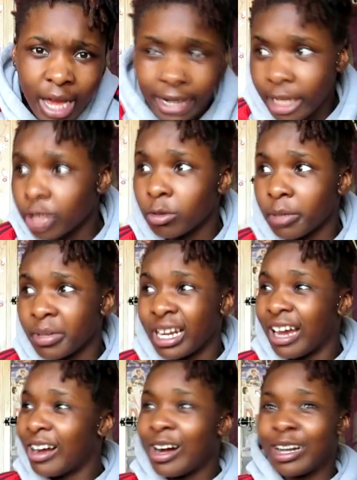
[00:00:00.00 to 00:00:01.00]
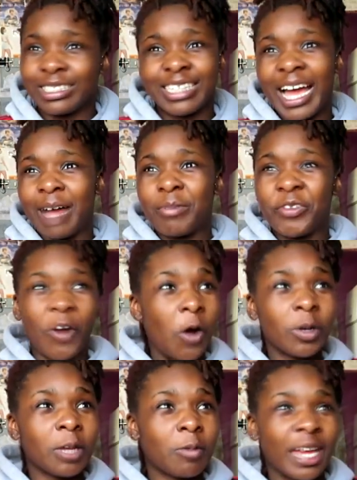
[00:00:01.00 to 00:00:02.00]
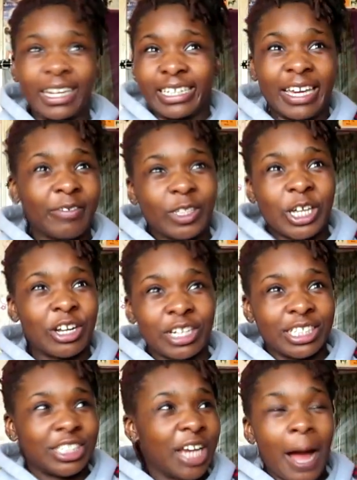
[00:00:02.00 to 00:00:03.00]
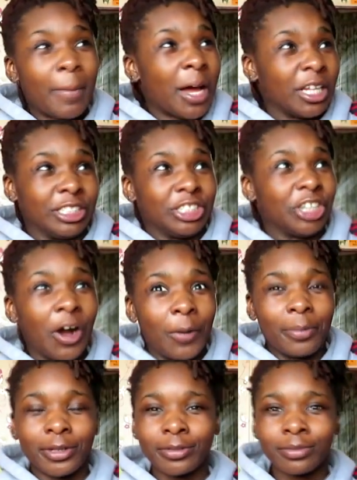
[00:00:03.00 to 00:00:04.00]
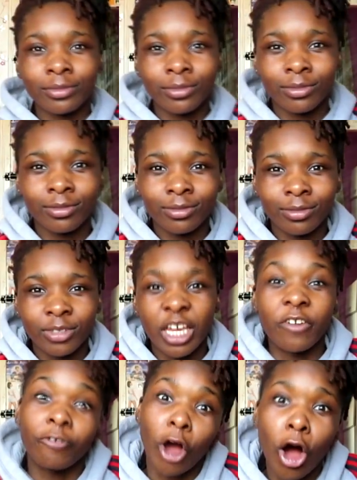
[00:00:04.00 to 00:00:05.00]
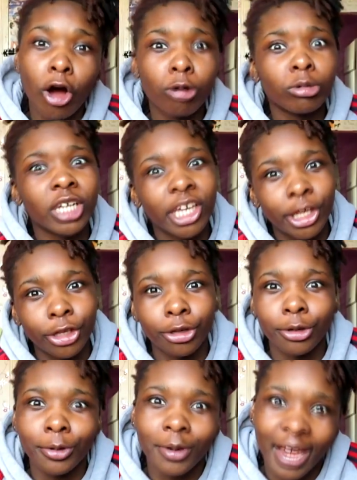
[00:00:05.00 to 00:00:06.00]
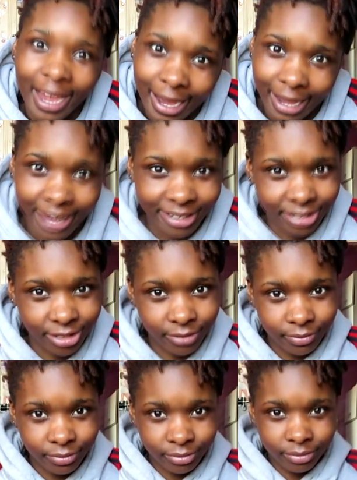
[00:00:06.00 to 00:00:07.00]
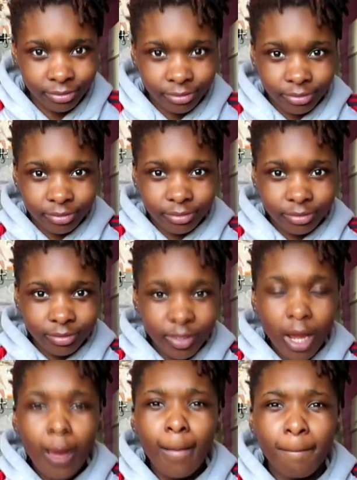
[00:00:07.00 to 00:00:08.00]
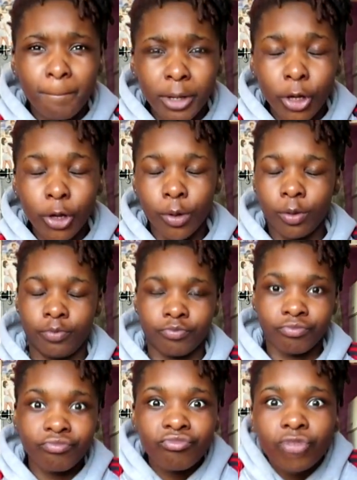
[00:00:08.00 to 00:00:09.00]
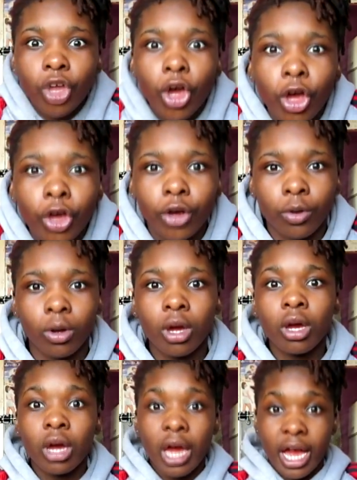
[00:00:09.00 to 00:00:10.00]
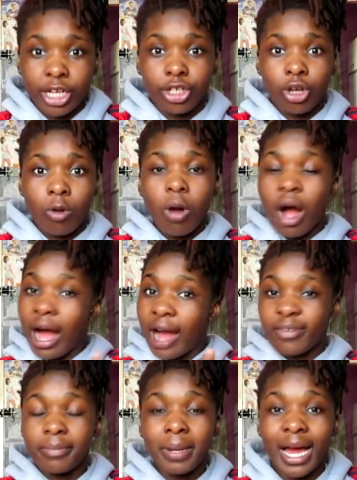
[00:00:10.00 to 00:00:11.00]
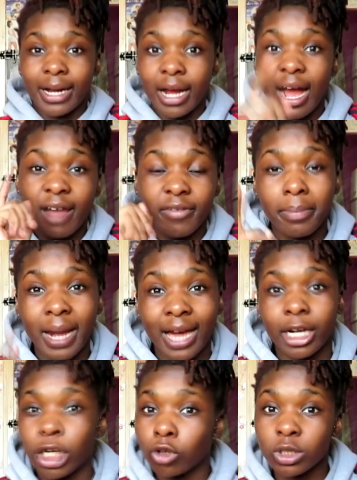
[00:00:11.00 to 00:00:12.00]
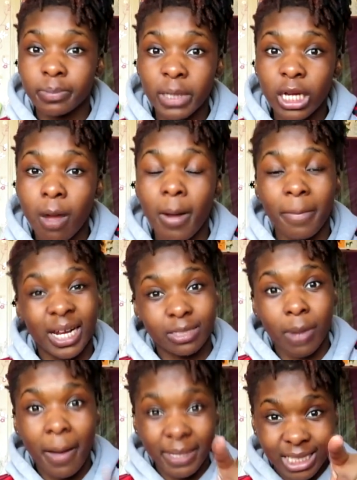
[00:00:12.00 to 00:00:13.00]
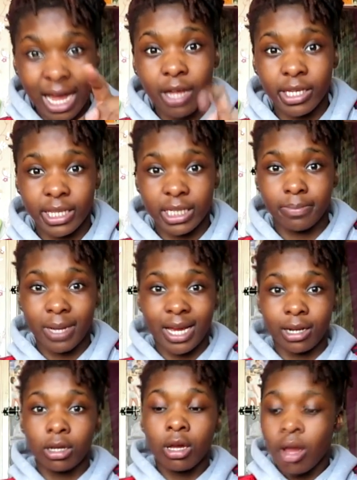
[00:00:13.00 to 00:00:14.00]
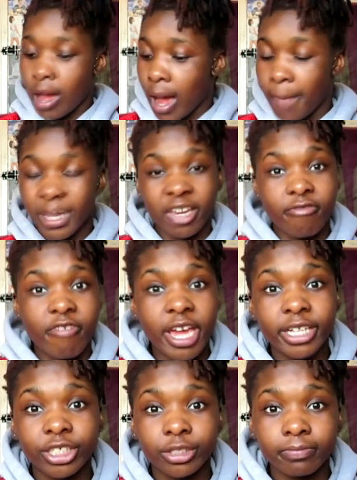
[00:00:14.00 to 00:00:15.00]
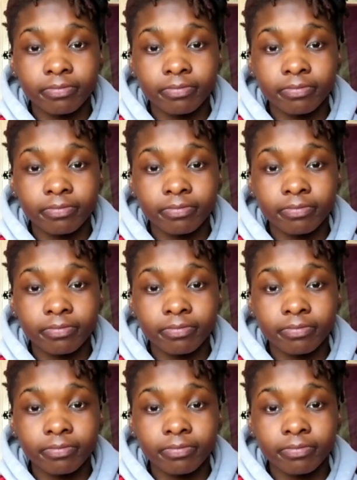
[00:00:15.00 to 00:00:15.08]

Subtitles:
And then you would have been like, oh damn, if only we had given Chocolate Chabah a job. If only you had. Boo hoo. And you know what? I have a plan. I don't speak on my plan, but I'm going to tell you this plan. I'm going to get rich.